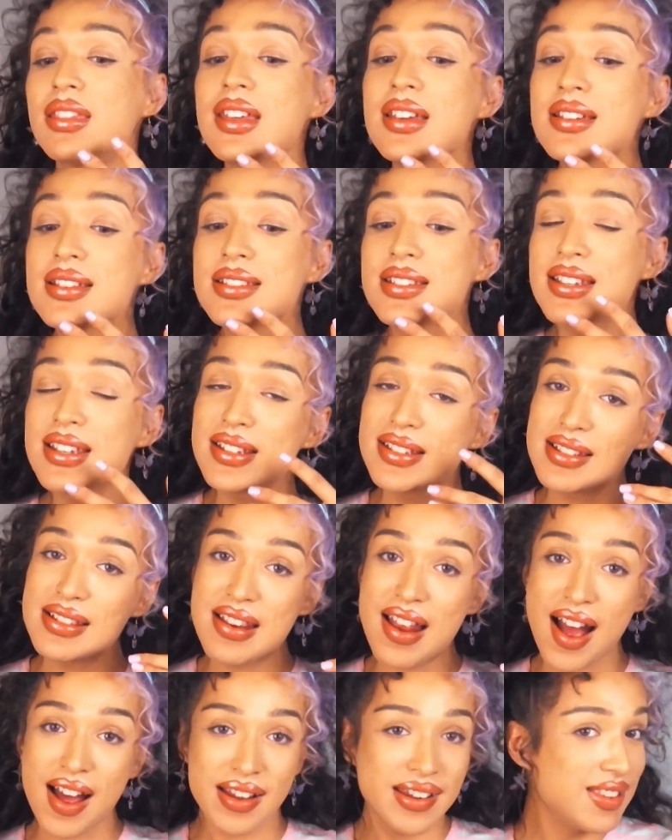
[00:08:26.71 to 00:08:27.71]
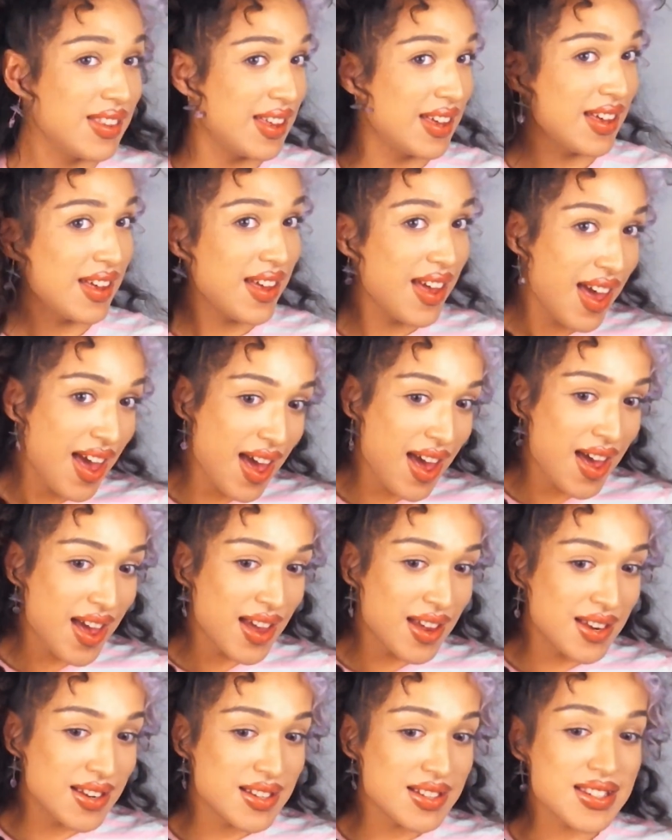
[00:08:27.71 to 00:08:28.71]
this is not the
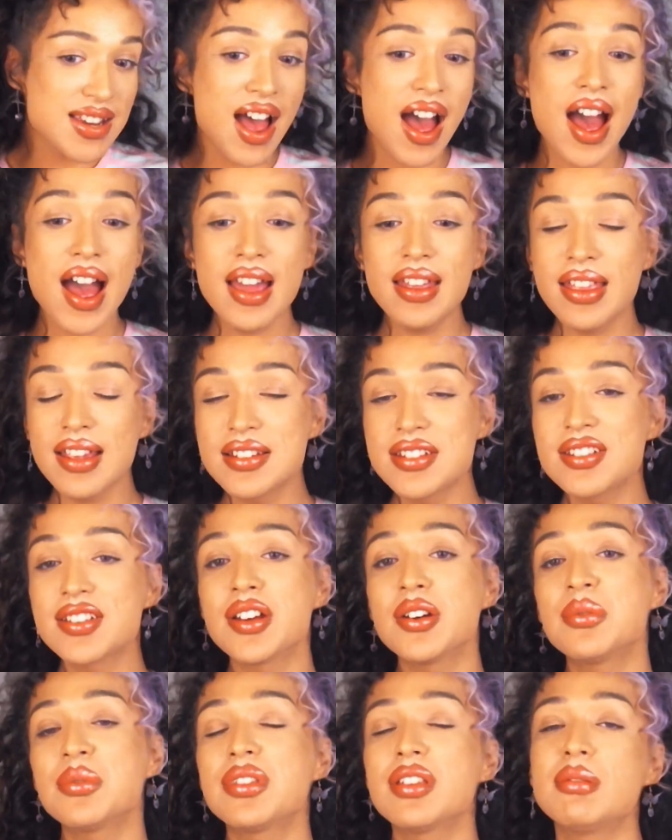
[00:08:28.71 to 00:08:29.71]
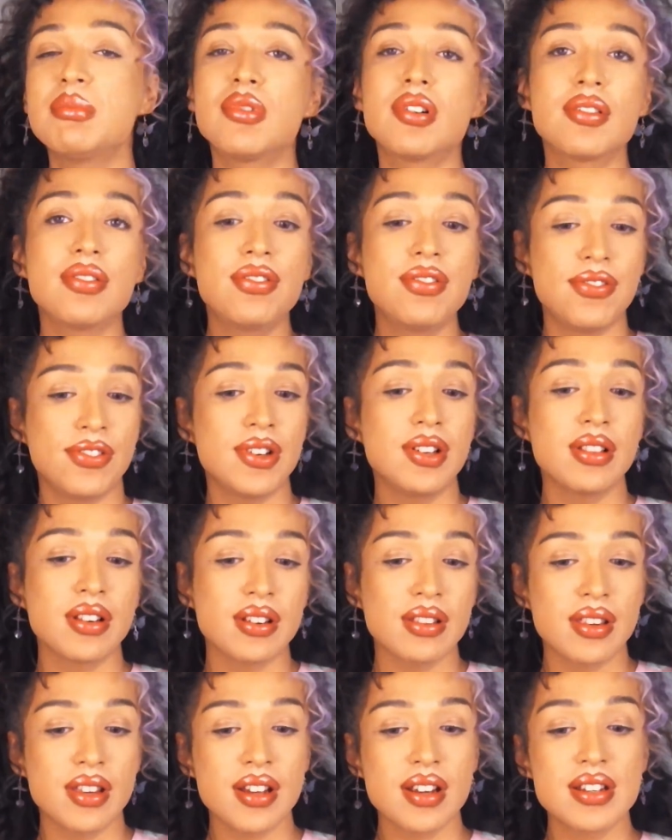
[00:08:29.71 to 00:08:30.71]
end. I like to go with a more fuller
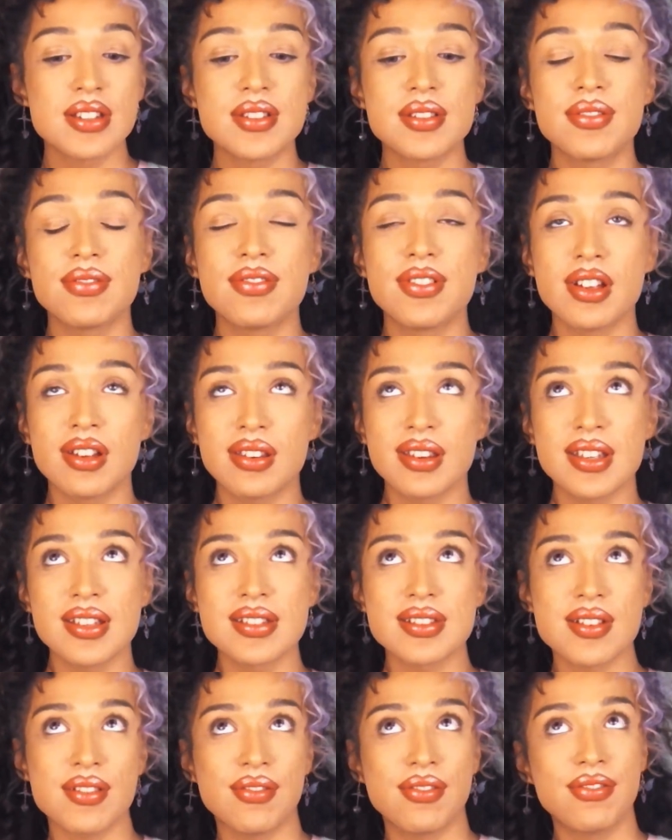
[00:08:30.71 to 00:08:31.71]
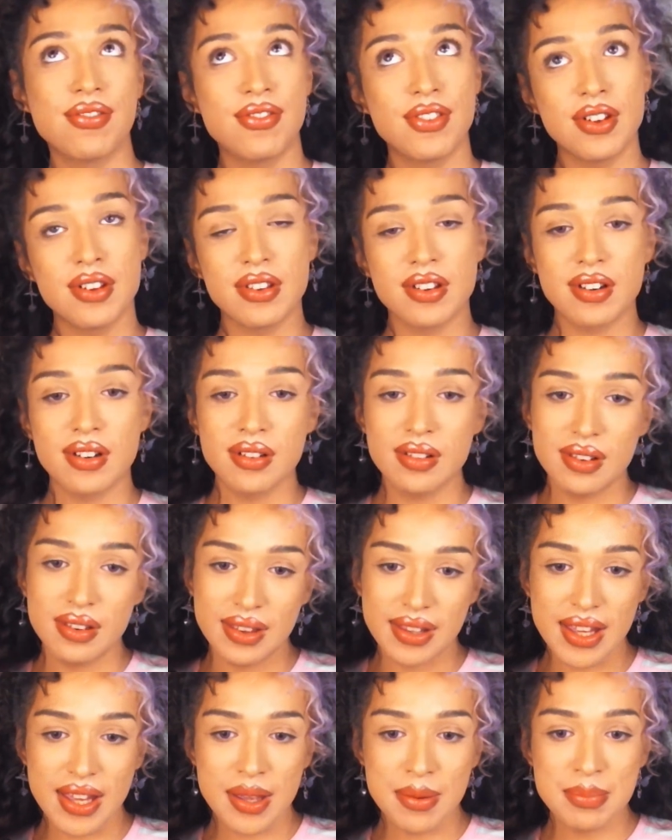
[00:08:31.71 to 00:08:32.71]
look to fill these fuller
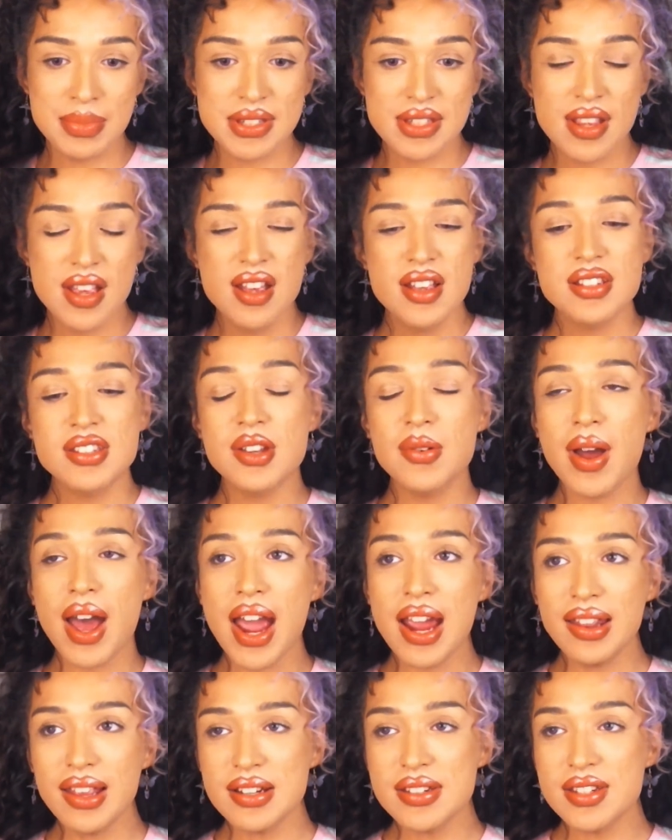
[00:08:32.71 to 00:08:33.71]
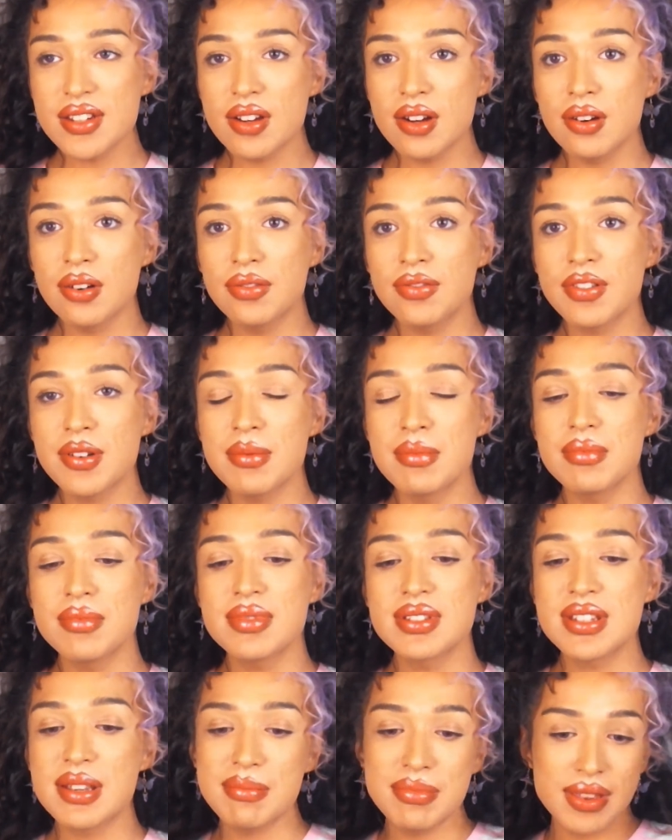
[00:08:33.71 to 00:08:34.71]
lips. So I like to go from
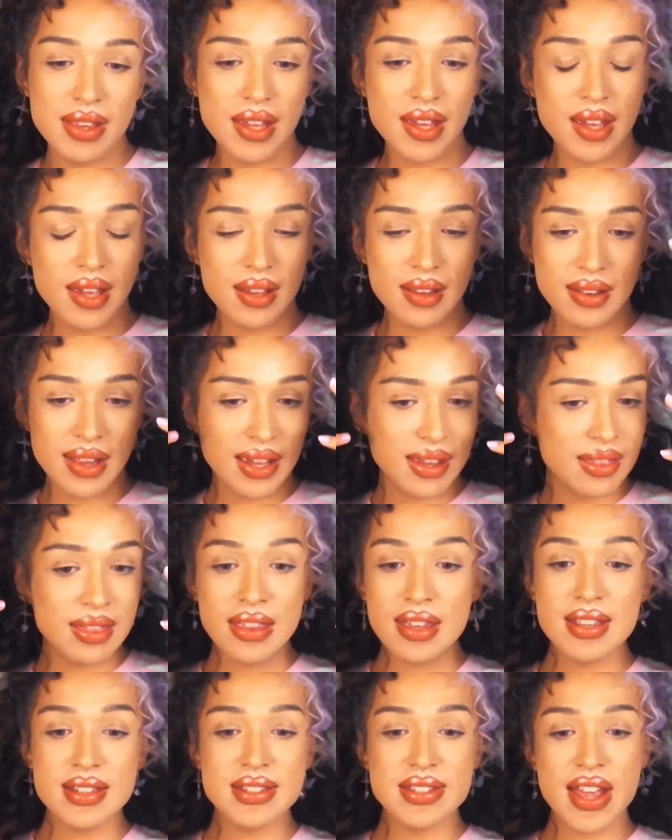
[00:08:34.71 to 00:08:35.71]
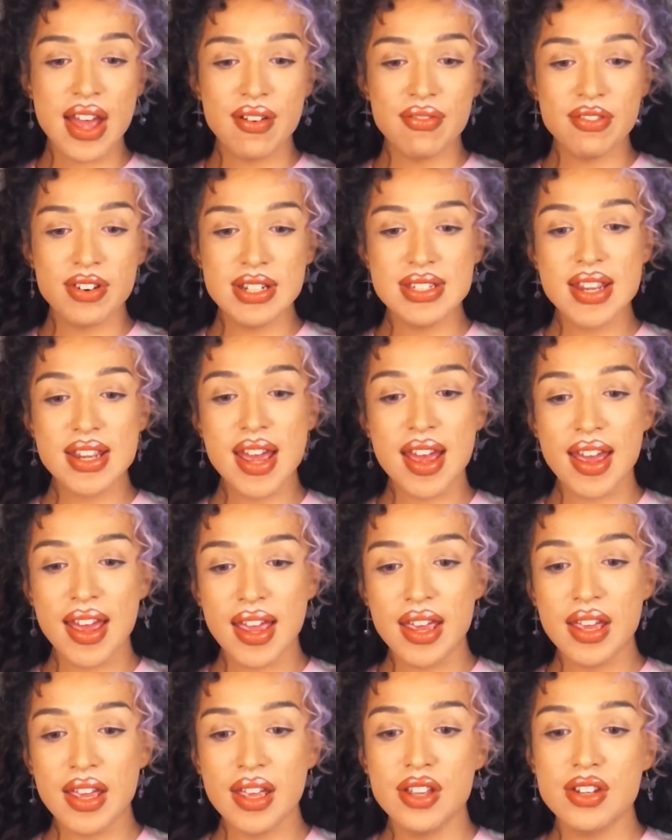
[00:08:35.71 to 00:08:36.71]
something like this every
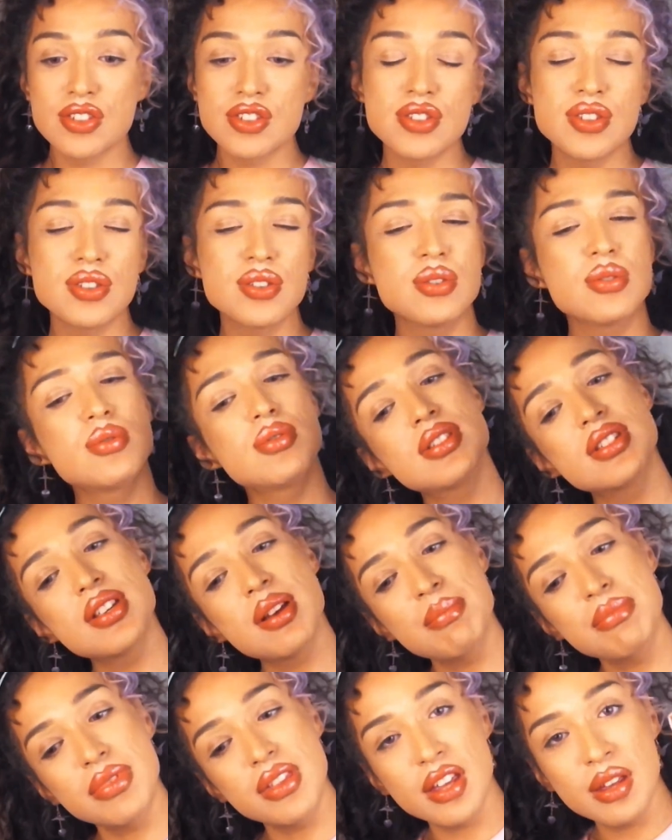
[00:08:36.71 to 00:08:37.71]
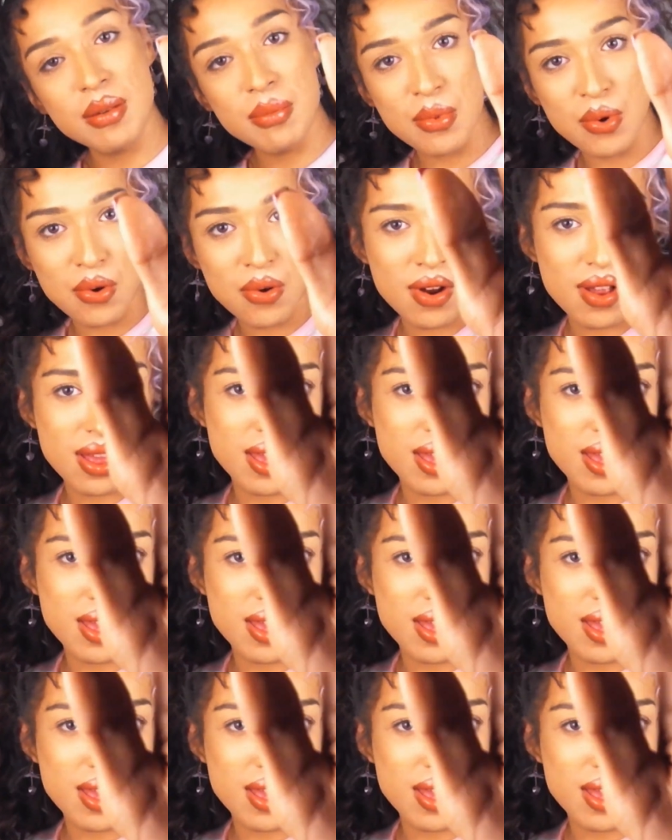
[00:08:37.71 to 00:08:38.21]
day to something more